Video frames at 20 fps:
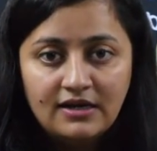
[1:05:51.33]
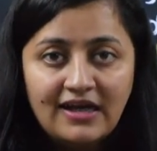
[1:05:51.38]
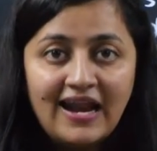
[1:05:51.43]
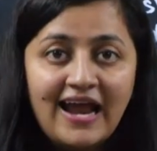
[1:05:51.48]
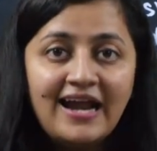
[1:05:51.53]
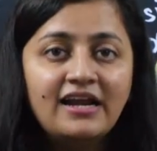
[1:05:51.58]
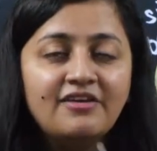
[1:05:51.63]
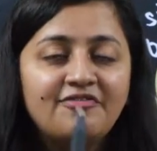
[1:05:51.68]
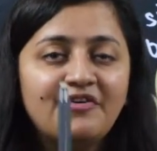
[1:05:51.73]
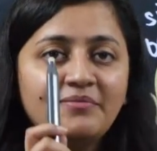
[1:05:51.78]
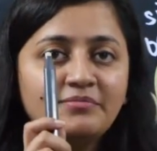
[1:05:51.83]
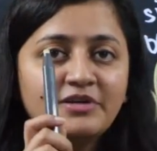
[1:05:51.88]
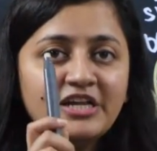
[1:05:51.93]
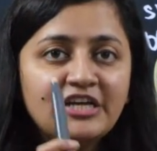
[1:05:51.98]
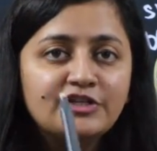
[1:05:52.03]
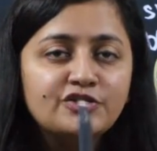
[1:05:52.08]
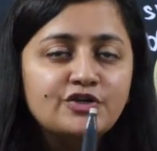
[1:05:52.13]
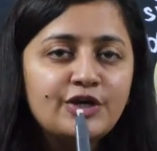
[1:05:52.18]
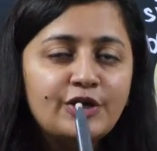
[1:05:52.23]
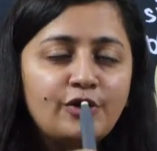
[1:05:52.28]
right? If I'm
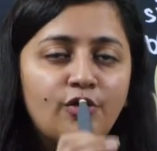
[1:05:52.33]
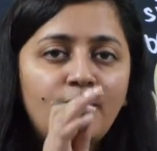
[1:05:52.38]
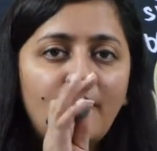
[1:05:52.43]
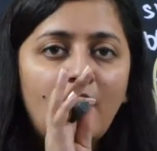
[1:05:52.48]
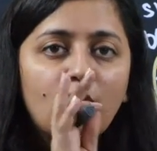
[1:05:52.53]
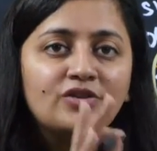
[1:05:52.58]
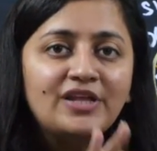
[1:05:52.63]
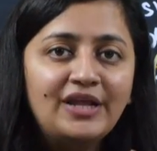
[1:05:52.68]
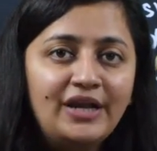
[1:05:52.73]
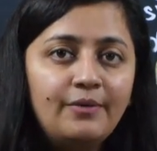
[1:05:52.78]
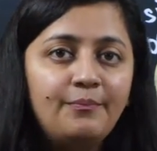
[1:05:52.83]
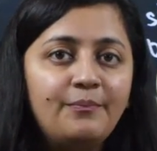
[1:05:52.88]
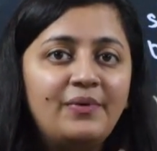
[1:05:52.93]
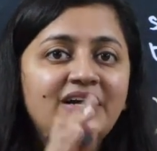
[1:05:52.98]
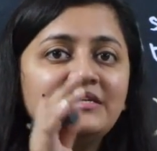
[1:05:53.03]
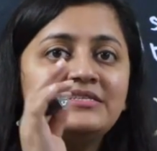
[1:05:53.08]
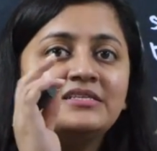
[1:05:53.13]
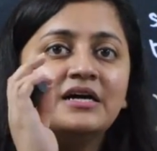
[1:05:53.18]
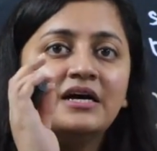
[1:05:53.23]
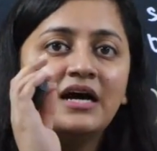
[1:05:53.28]
teaching you about the
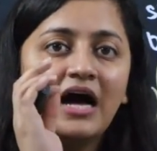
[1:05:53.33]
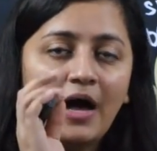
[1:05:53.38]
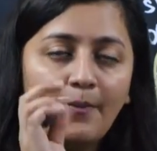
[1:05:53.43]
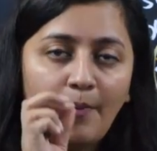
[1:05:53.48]
lipids,